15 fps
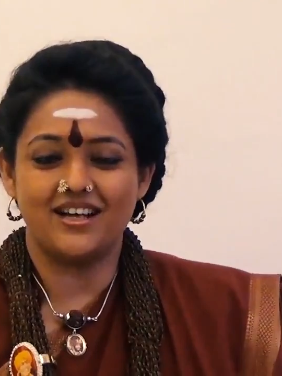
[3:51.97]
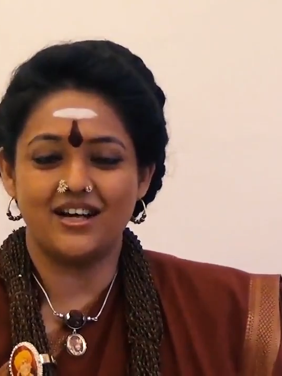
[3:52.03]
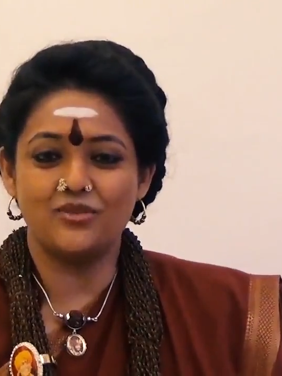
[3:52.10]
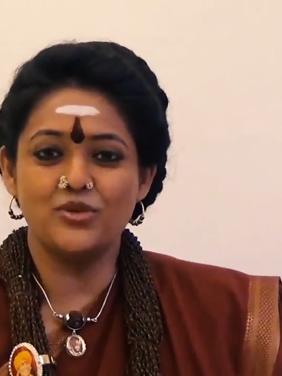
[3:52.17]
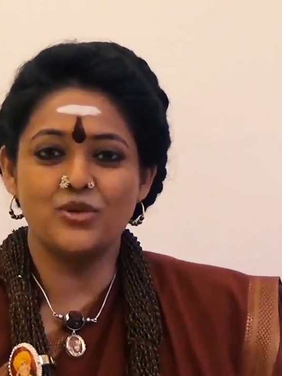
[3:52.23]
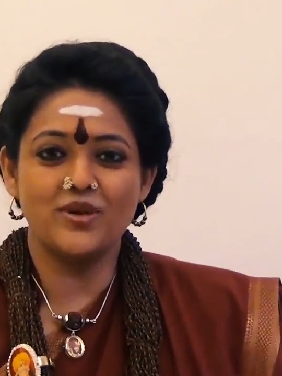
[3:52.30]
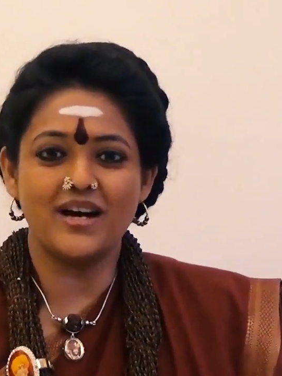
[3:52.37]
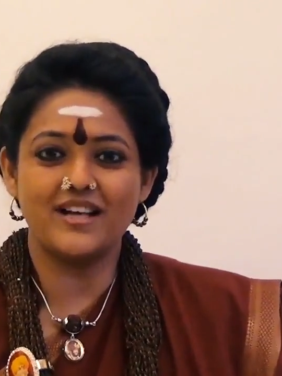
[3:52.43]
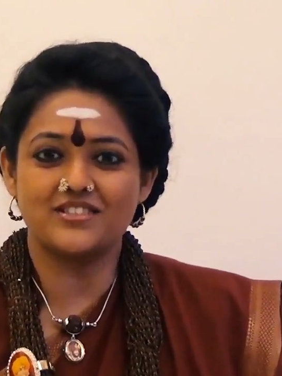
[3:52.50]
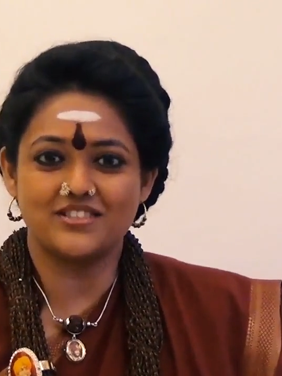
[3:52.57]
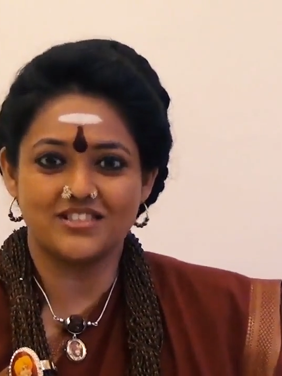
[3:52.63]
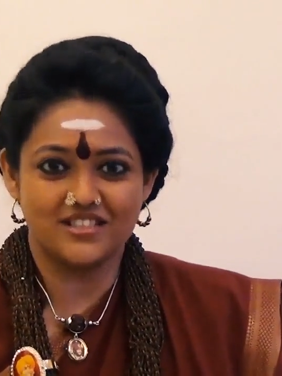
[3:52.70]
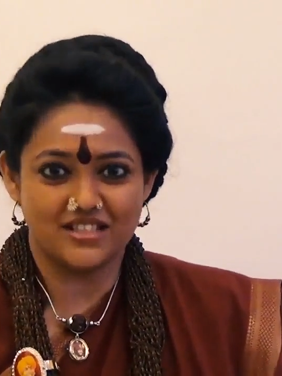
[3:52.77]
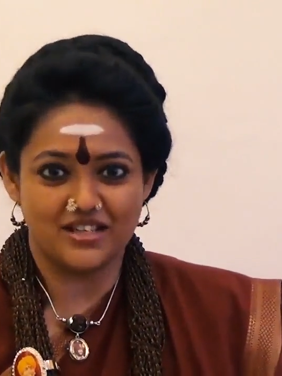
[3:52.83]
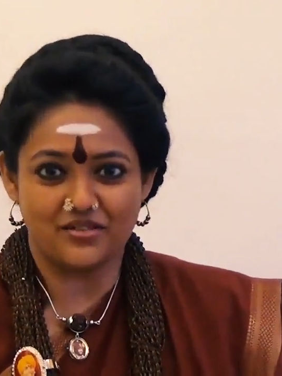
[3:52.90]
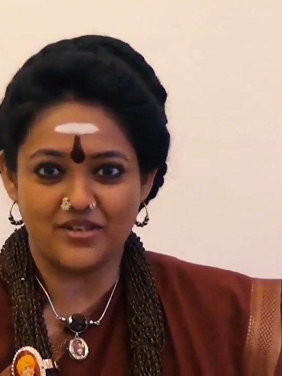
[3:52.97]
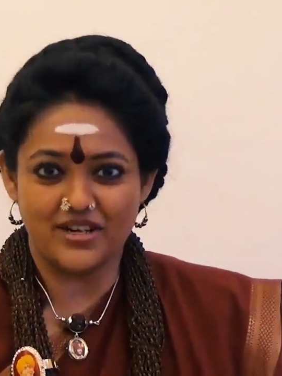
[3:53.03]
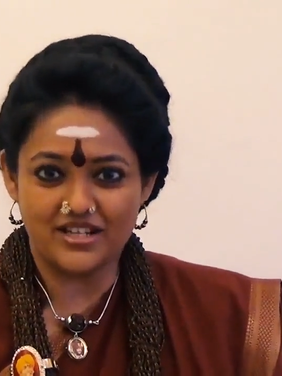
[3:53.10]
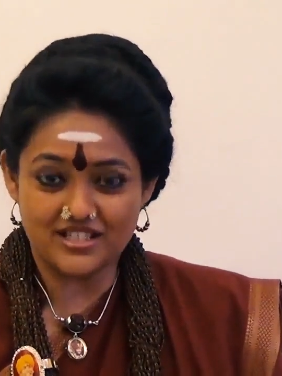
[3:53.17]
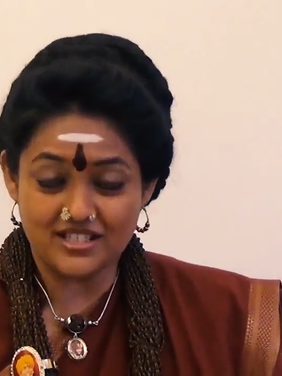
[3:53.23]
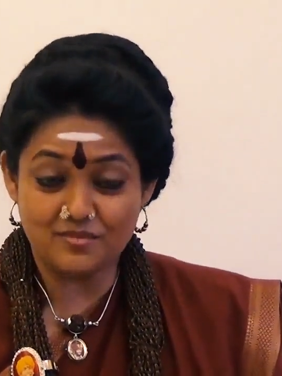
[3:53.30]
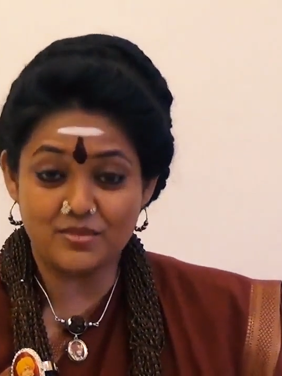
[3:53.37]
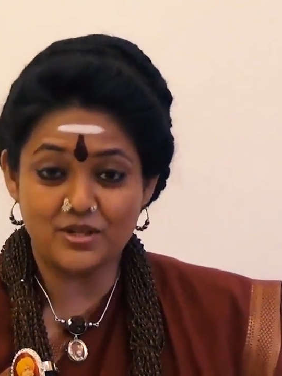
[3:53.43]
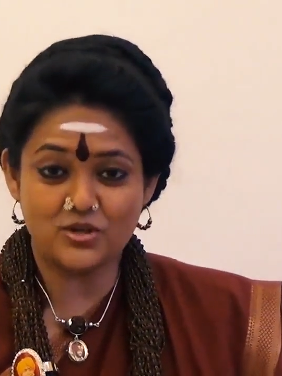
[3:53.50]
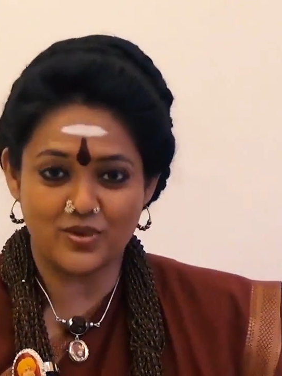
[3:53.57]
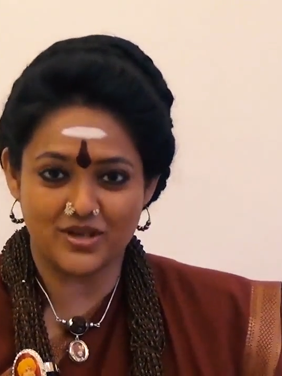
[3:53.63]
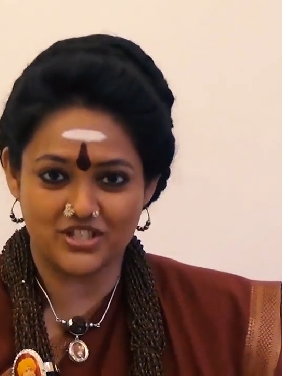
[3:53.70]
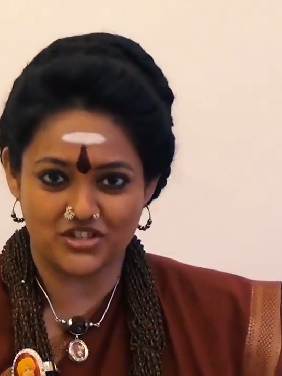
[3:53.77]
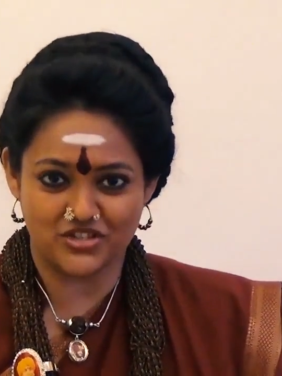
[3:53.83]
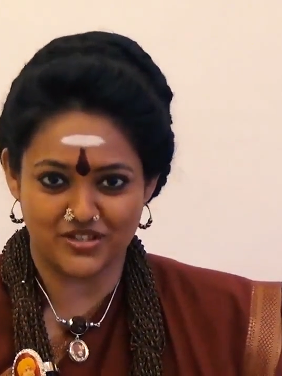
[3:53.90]
A Guru has written a very simple
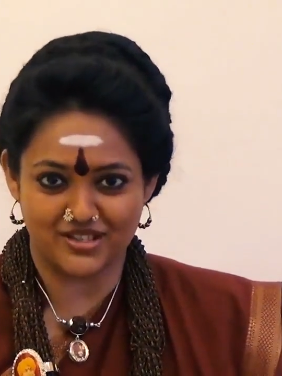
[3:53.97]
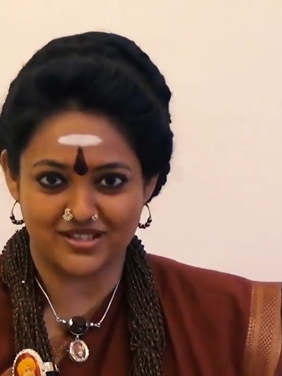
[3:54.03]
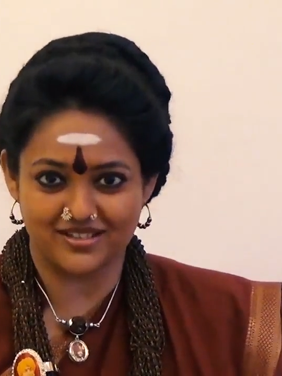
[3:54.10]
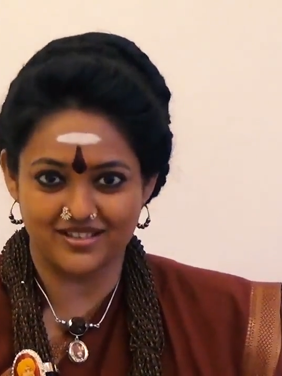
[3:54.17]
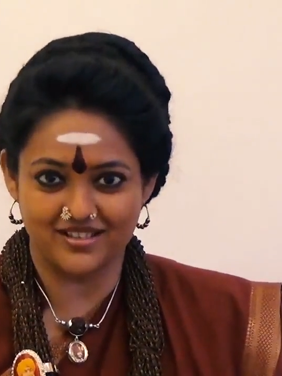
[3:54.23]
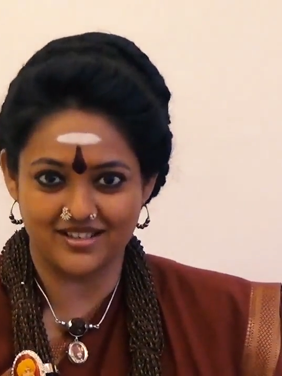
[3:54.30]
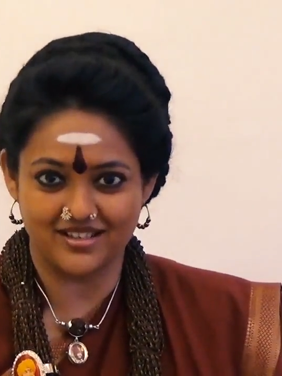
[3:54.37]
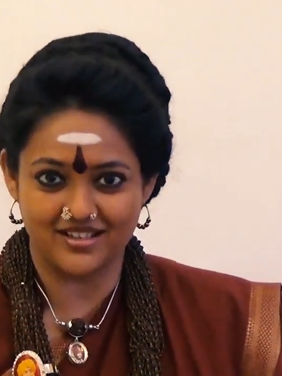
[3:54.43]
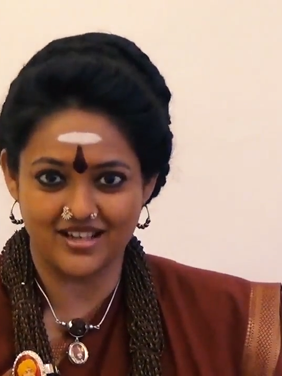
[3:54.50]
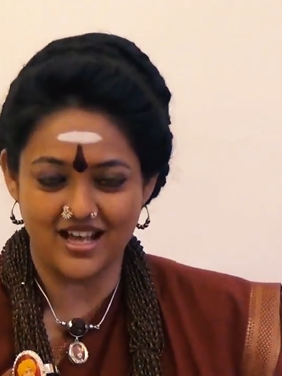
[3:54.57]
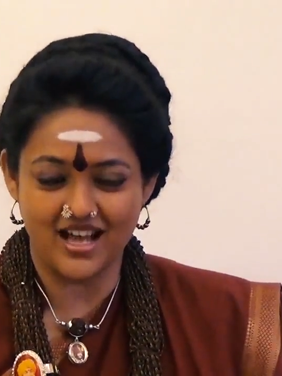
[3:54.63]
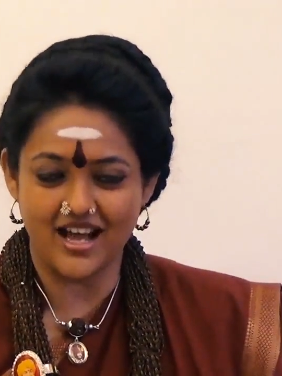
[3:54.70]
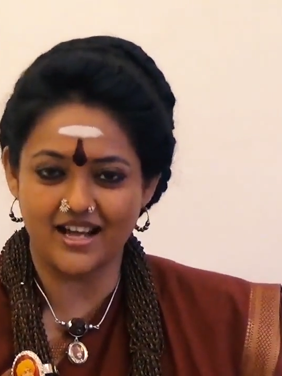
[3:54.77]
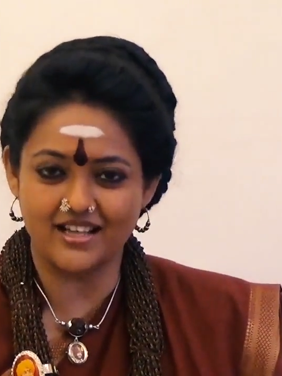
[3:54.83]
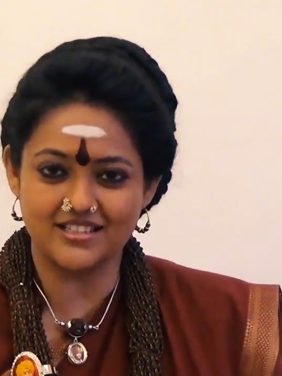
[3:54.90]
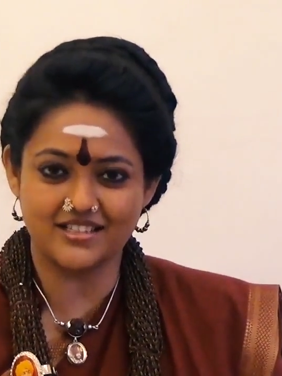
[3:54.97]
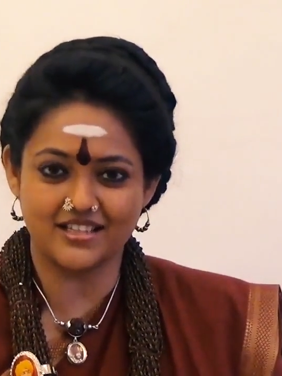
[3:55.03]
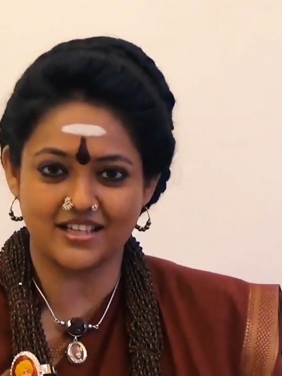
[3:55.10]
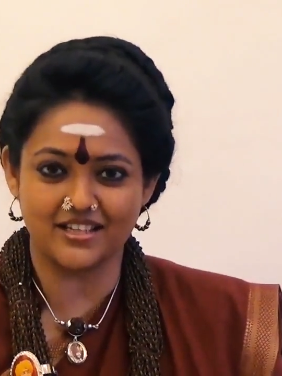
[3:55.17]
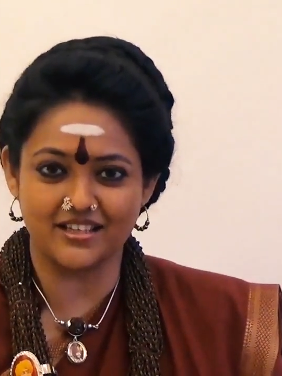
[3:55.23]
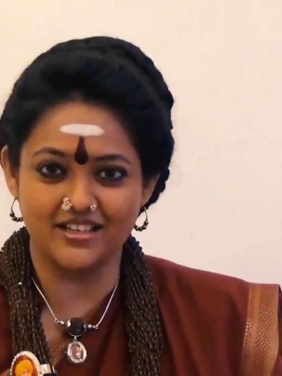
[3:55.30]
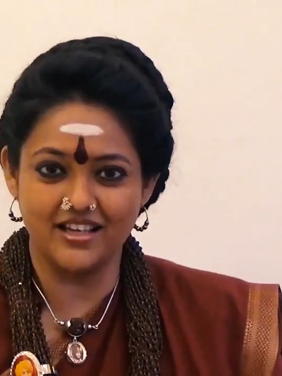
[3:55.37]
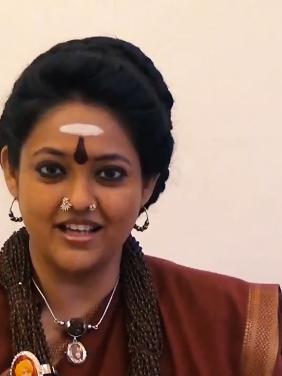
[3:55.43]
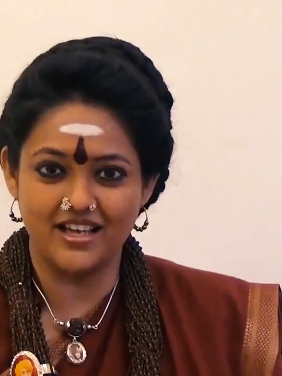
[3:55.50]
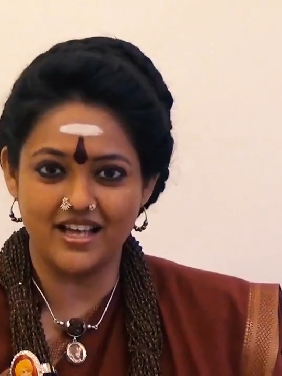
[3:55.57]
question asking,